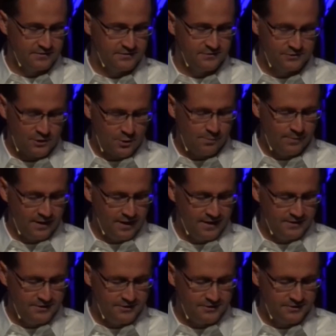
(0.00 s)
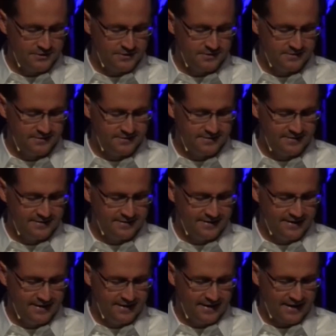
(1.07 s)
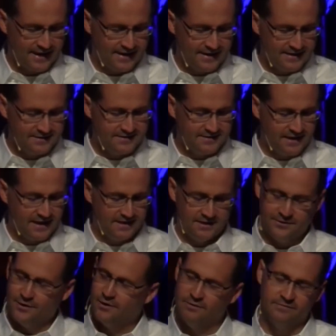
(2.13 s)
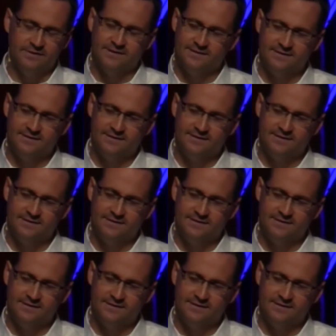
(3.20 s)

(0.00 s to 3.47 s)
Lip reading: so much, and I stand in awe of it.